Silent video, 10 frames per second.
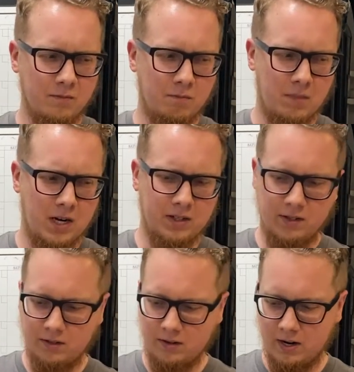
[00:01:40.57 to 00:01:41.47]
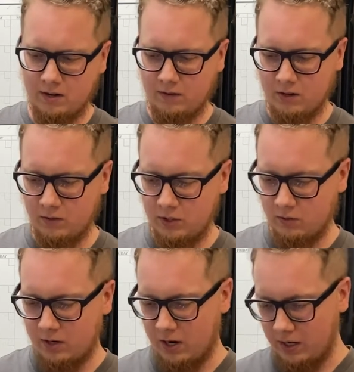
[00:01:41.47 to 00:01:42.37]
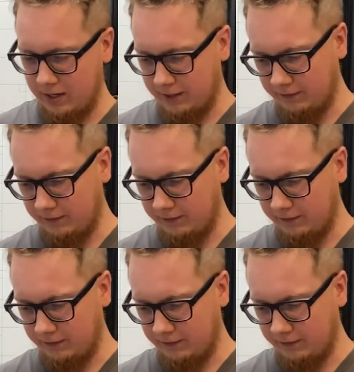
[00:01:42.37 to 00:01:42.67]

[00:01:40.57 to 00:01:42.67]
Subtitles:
Monster? I don't even know what you would call it.